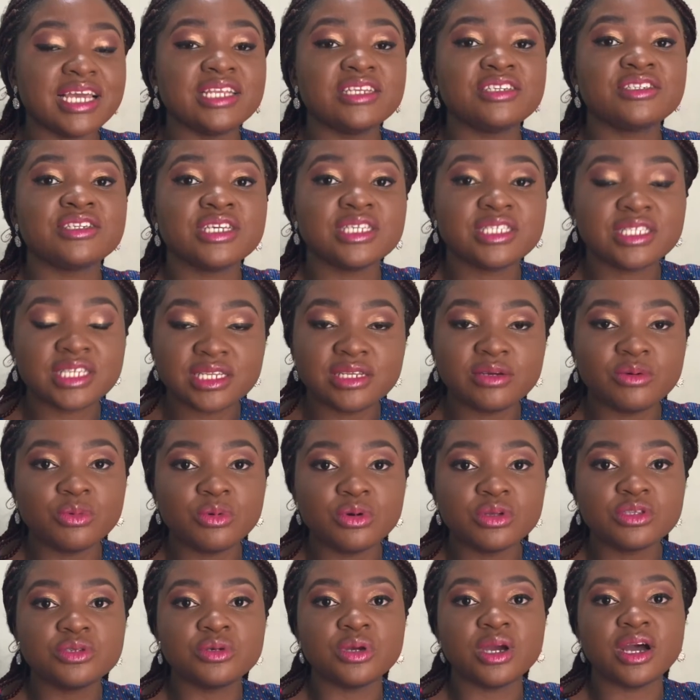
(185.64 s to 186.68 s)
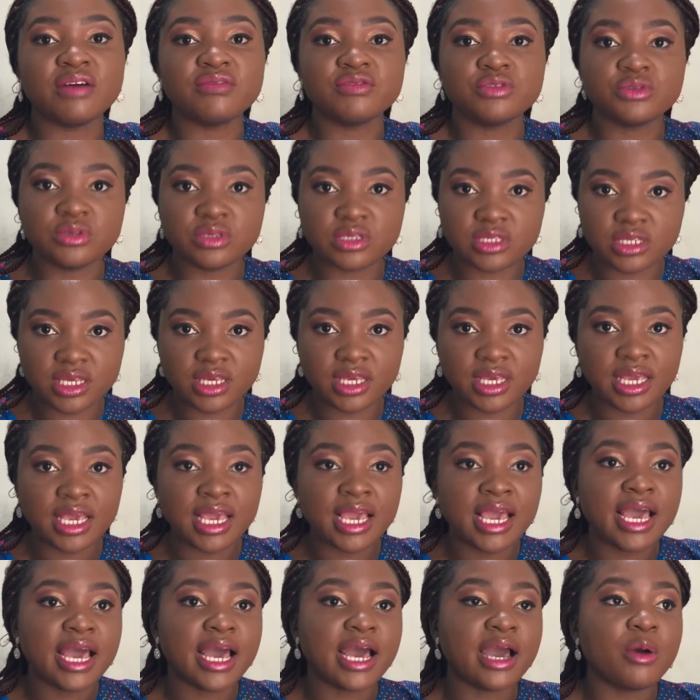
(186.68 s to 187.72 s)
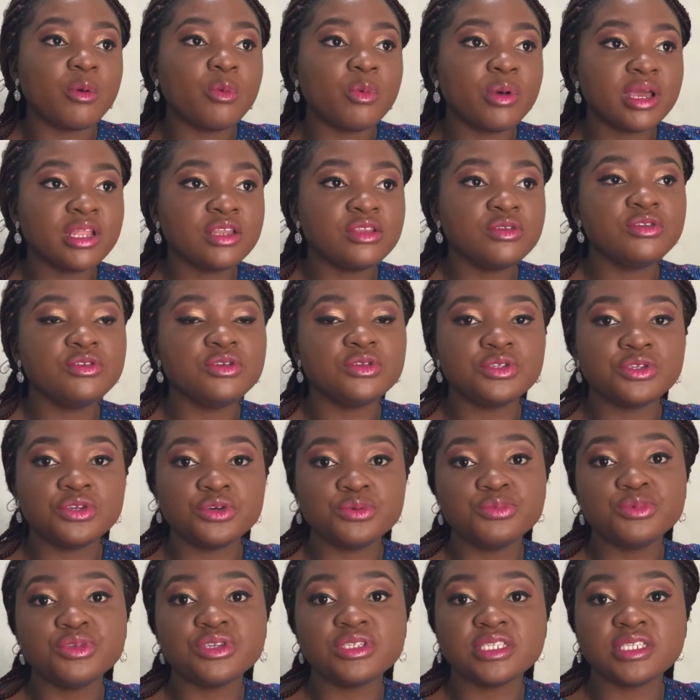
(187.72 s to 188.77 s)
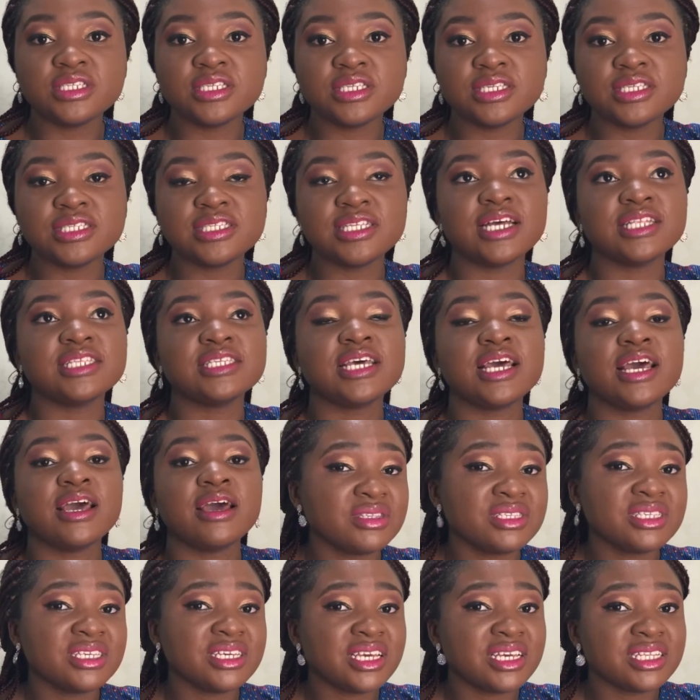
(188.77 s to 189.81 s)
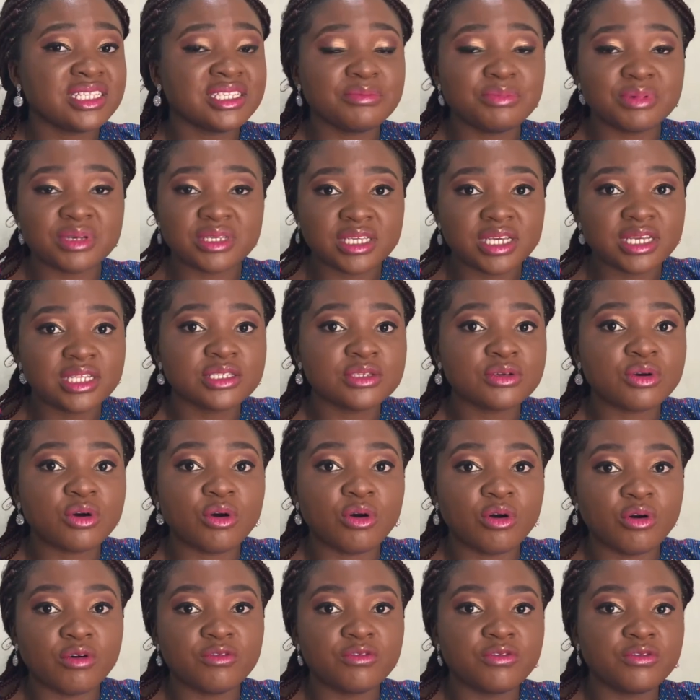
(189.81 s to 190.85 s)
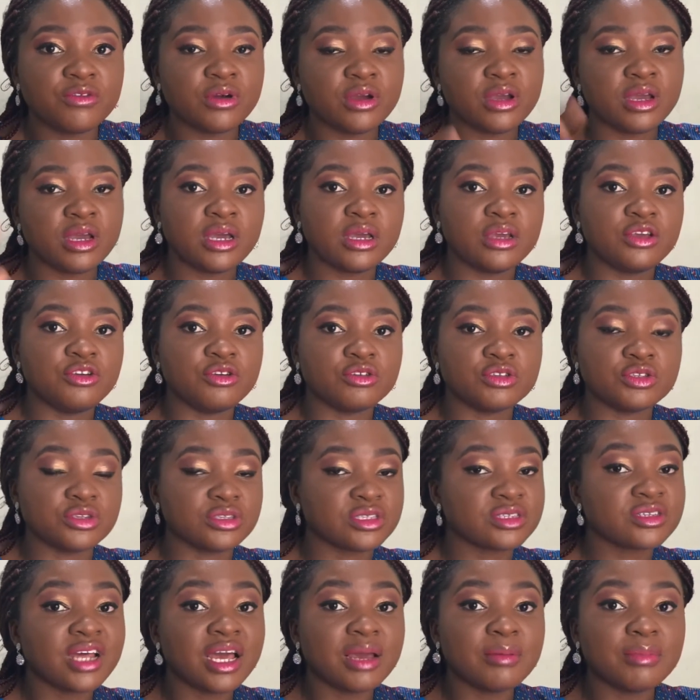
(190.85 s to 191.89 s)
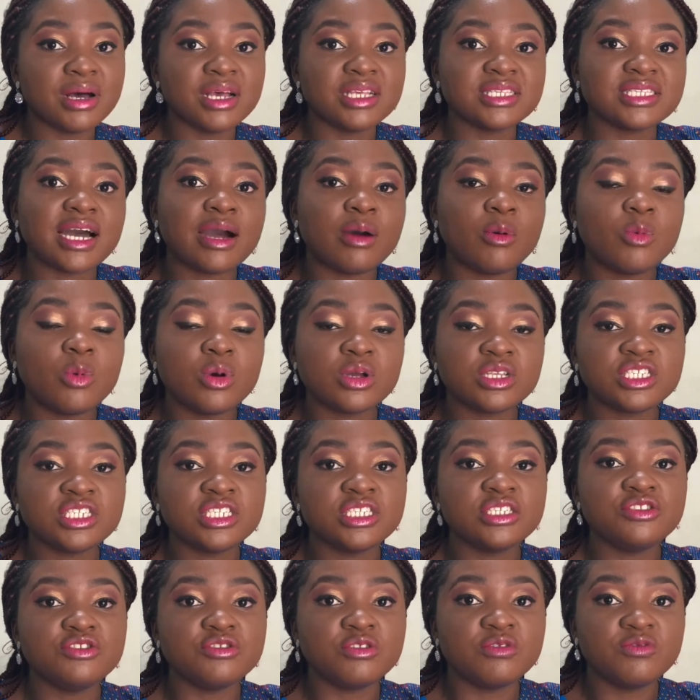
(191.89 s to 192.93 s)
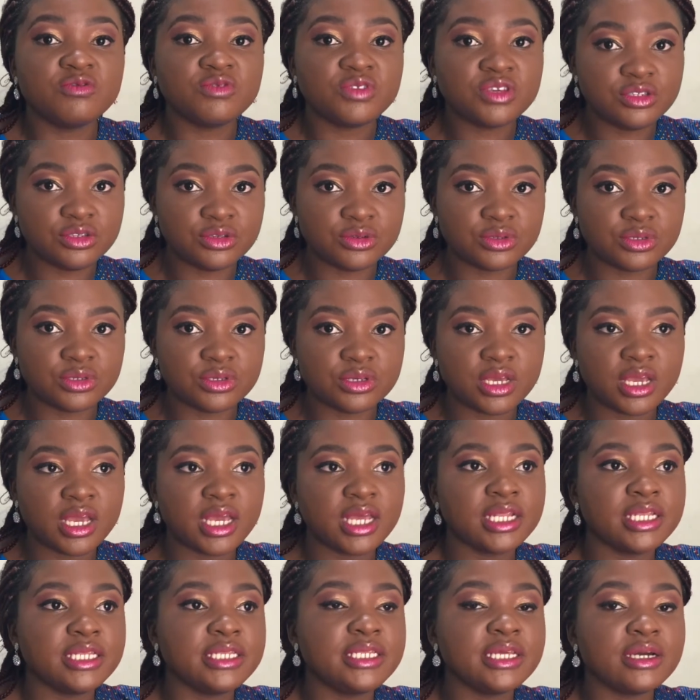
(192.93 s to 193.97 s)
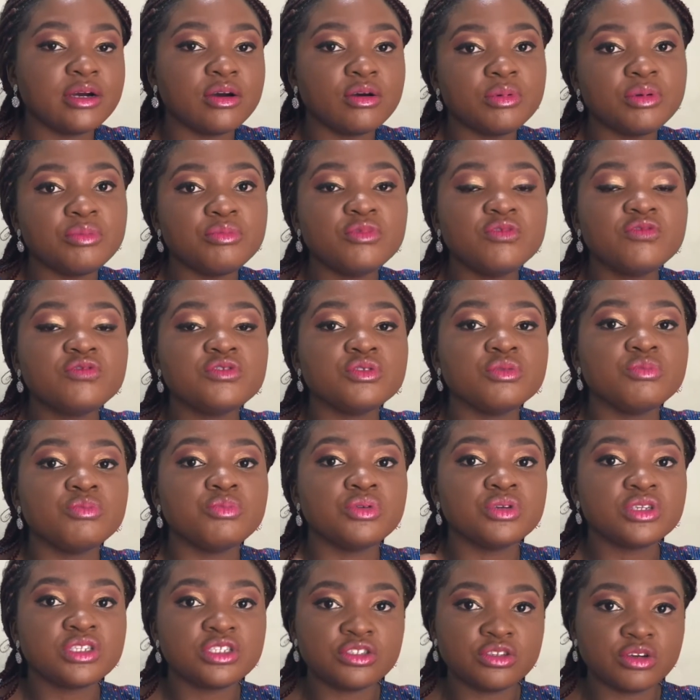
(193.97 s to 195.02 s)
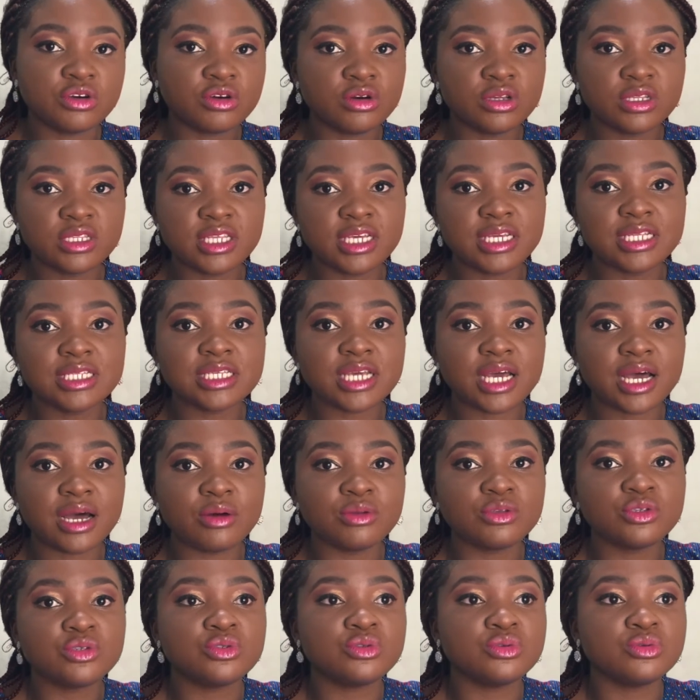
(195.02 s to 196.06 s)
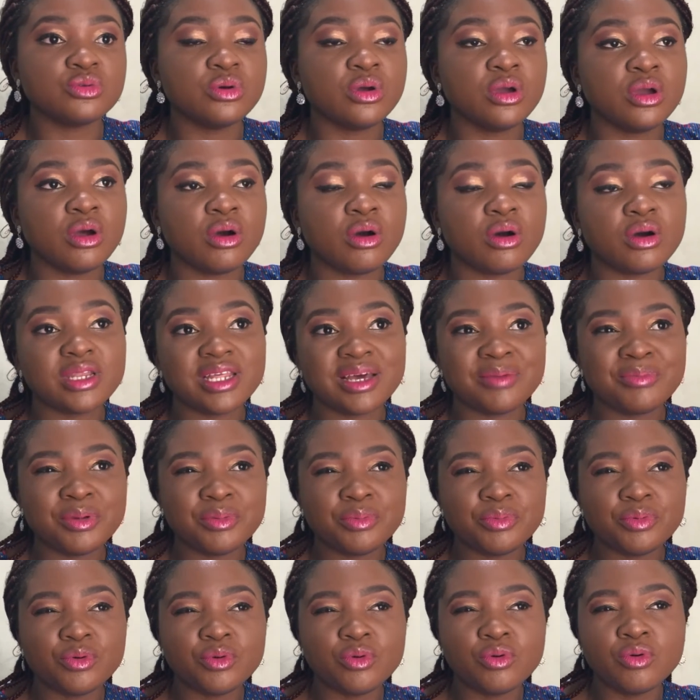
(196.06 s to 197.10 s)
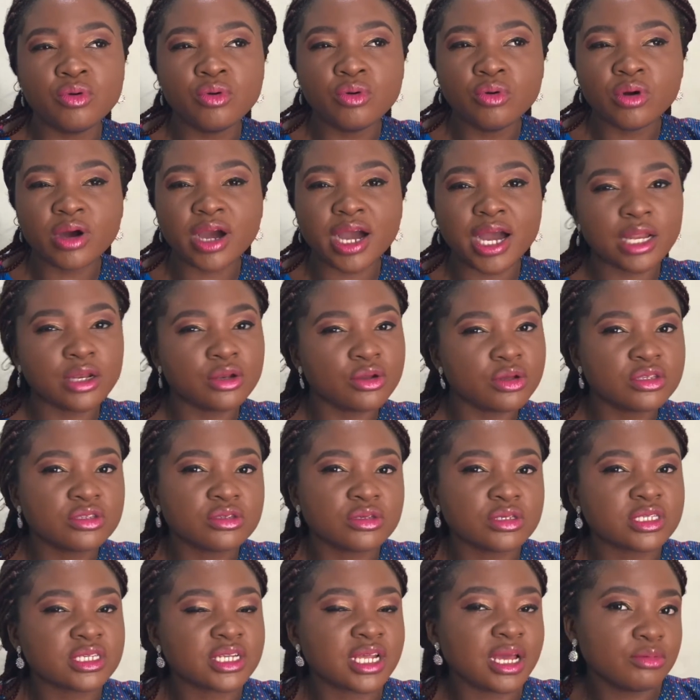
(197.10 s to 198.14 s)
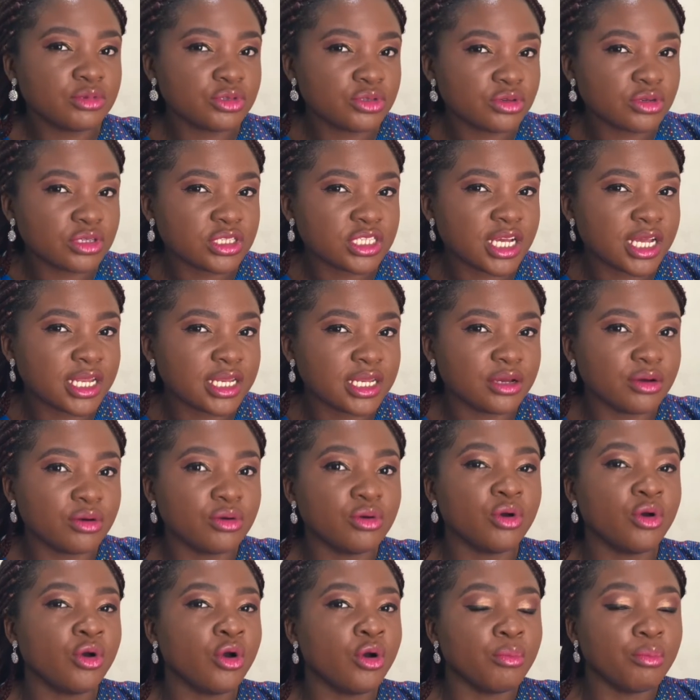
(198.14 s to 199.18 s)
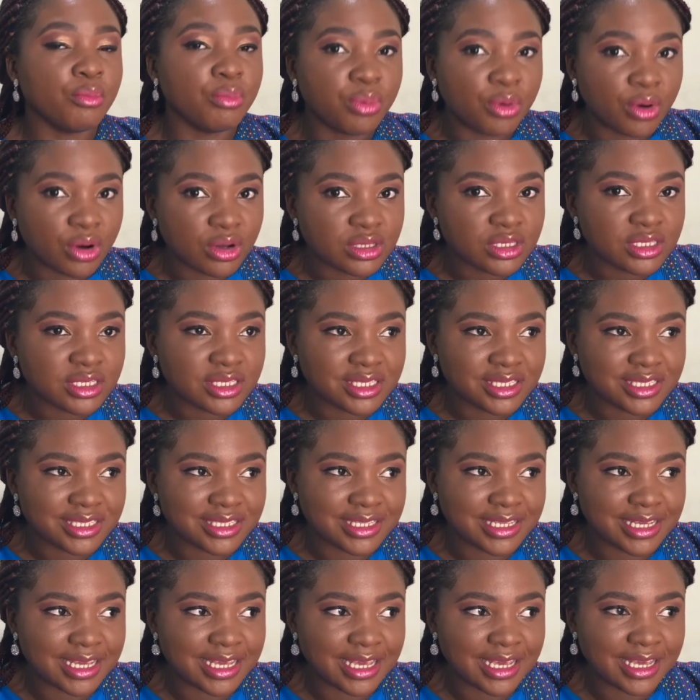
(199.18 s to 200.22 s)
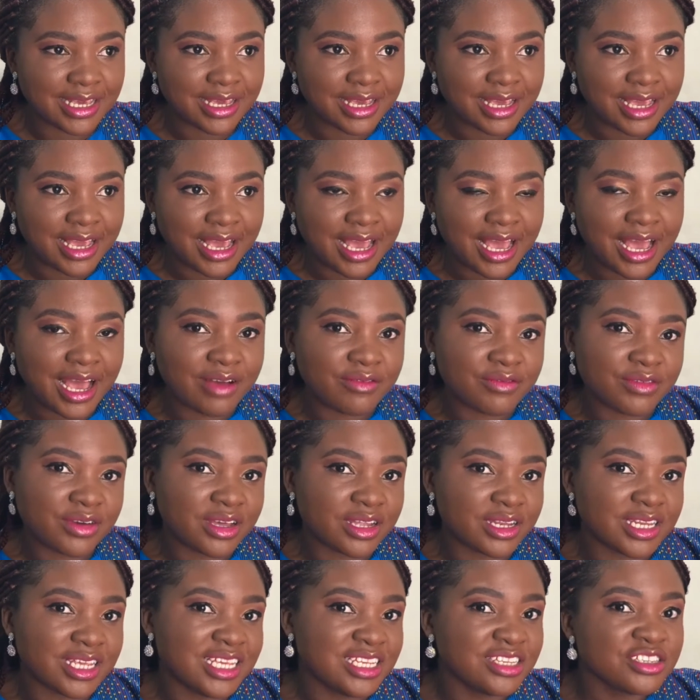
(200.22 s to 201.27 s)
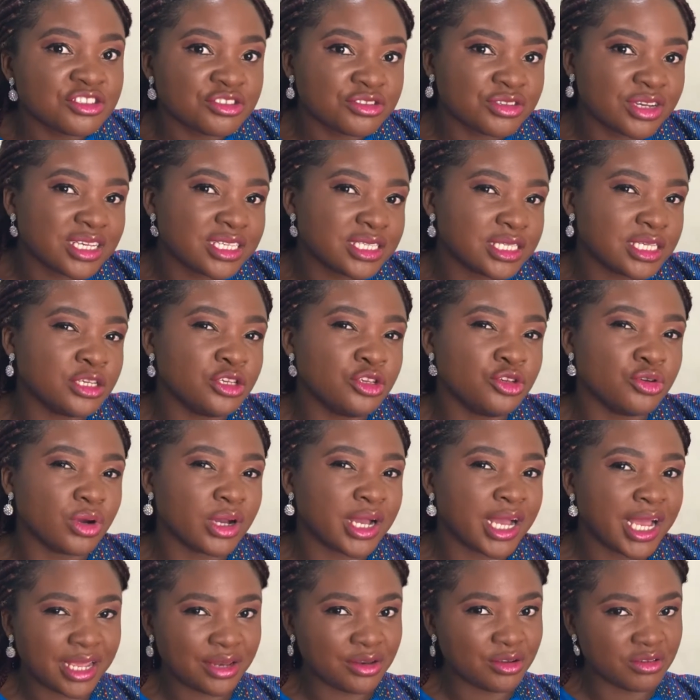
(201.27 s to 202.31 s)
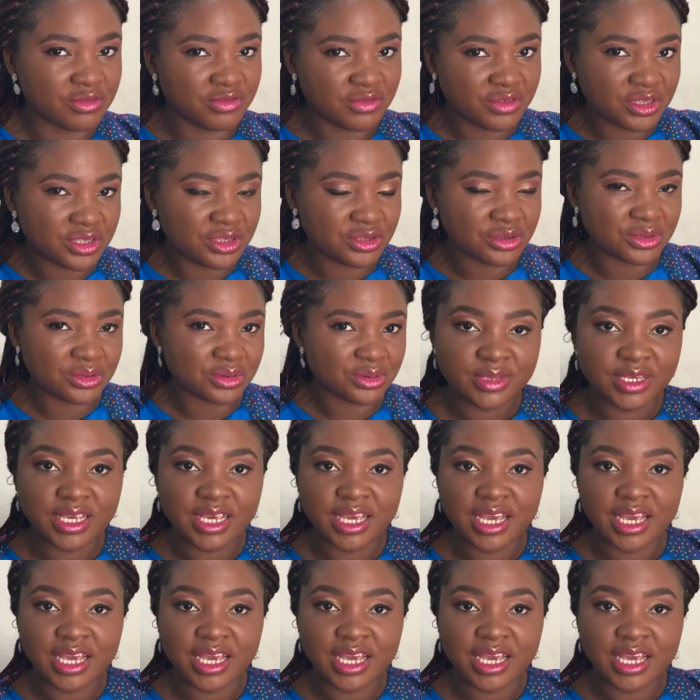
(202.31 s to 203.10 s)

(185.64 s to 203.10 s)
are interested in what you have to say. And when YouTube notices that 80% of your subscribers are watching your videos, they will be moved to push your content out to other people who are not subscribed to your channel, but they have an interest in your kind of videos.